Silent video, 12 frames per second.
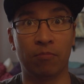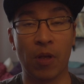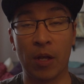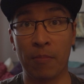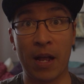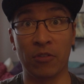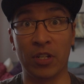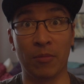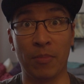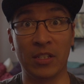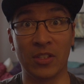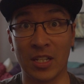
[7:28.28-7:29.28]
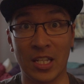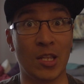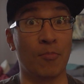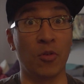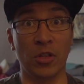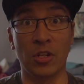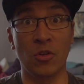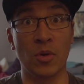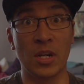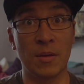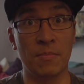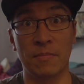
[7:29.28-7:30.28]
unmounting it basically, and then putting the new
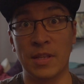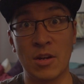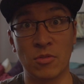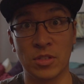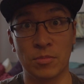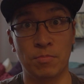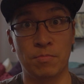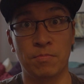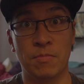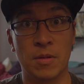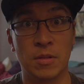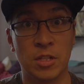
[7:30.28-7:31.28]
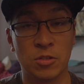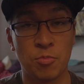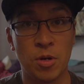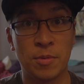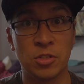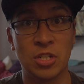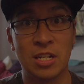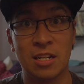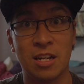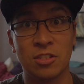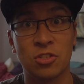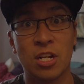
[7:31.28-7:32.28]
one up, and that was pretty much it in a
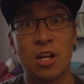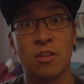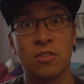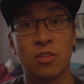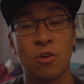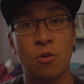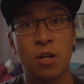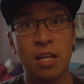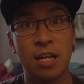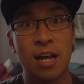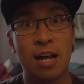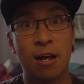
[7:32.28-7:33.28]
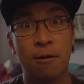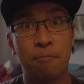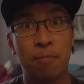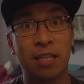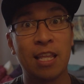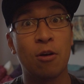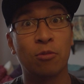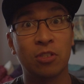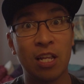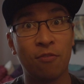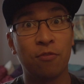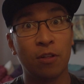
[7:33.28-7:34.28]
nutshell. So but that was
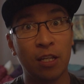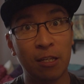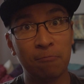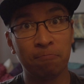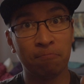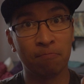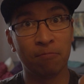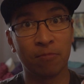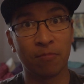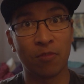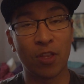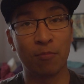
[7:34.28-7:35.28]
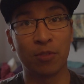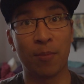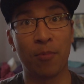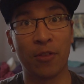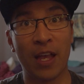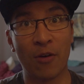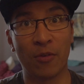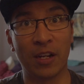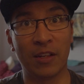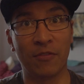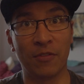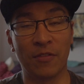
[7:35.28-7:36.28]
definitely thumbs up on that one.
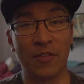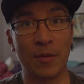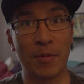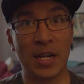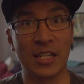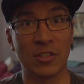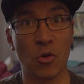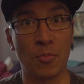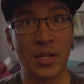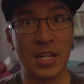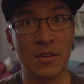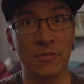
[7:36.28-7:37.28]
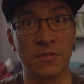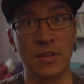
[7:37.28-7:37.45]
If anybody has an open diff